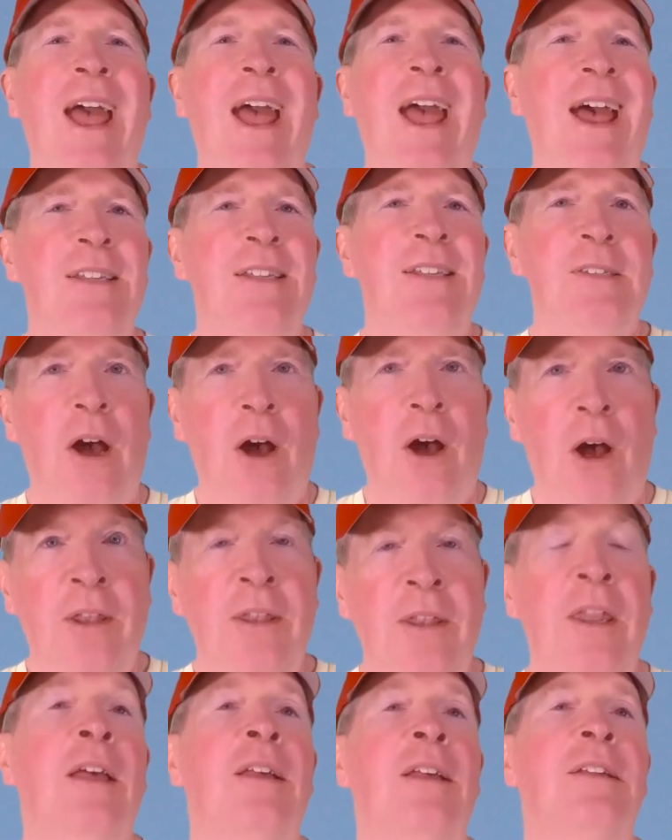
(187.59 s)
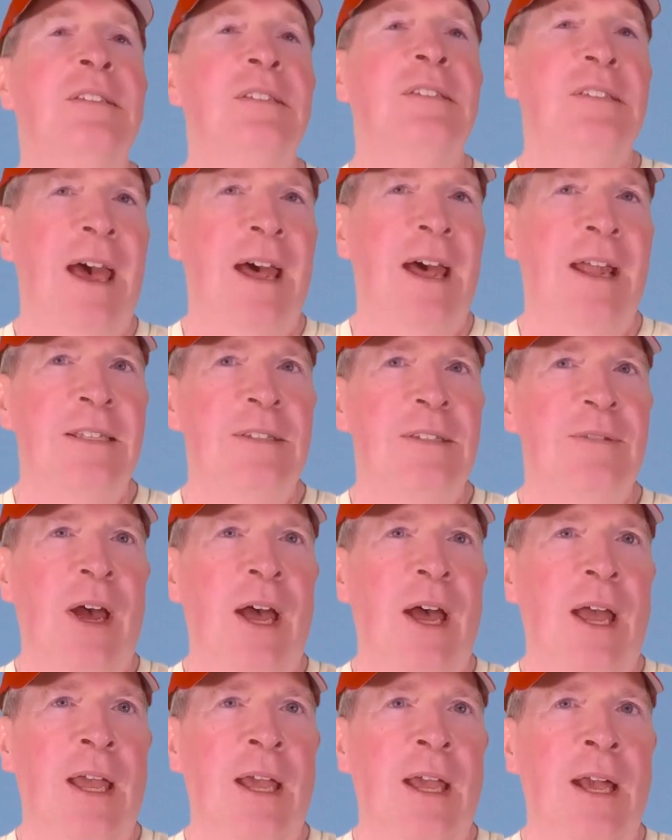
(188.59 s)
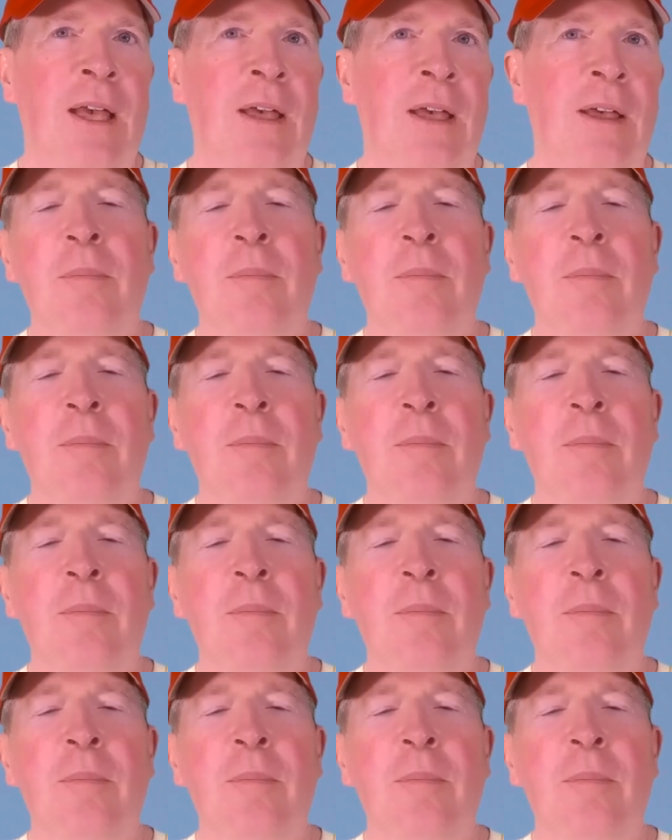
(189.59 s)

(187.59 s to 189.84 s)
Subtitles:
as unsatisfying.